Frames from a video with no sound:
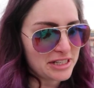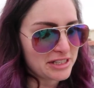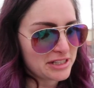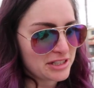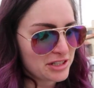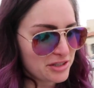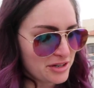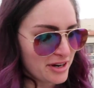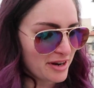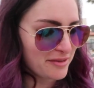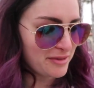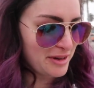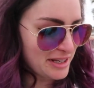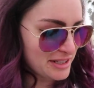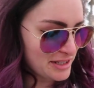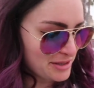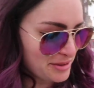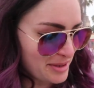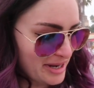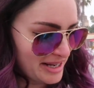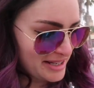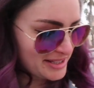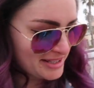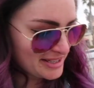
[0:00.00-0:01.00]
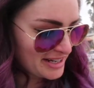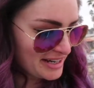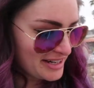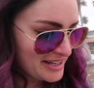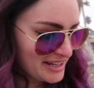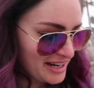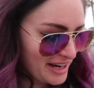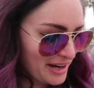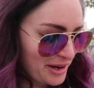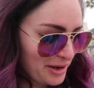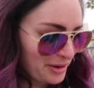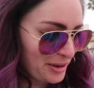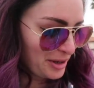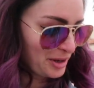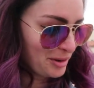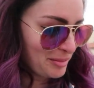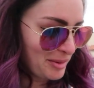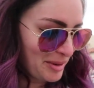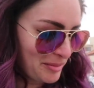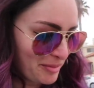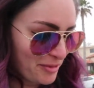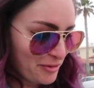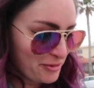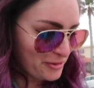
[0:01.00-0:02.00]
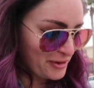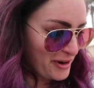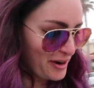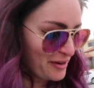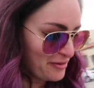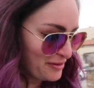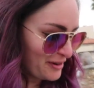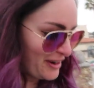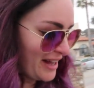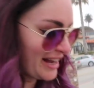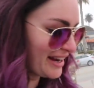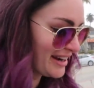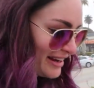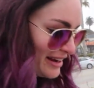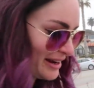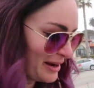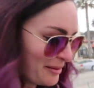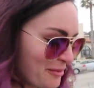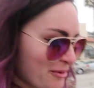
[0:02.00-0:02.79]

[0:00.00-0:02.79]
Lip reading: Dylan's driving us around San Diego a little bit before our flight.